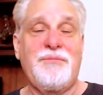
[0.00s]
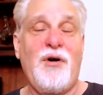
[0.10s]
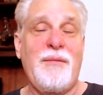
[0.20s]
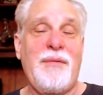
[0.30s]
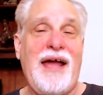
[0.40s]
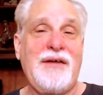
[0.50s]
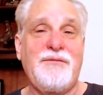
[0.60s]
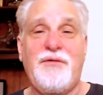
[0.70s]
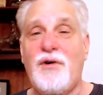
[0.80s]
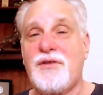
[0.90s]
going back
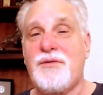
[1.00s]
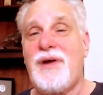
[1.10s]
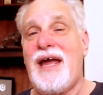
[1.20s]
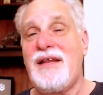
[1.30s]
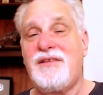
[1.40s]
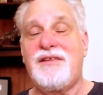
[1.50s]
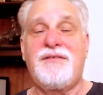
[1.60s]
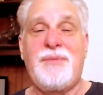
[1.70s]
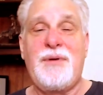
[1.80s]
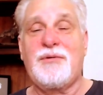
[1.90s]
and forth, and we had
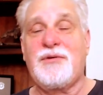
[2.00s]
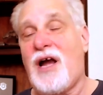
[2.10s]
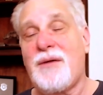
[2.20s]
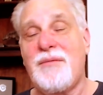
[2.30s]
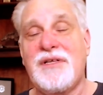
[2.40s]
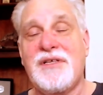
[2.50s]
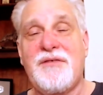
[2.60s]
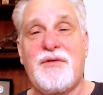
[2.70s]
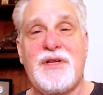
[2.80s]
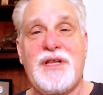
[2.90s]
people talking about
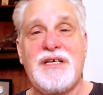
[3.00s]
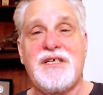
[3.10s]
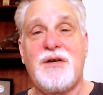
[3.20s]
different things.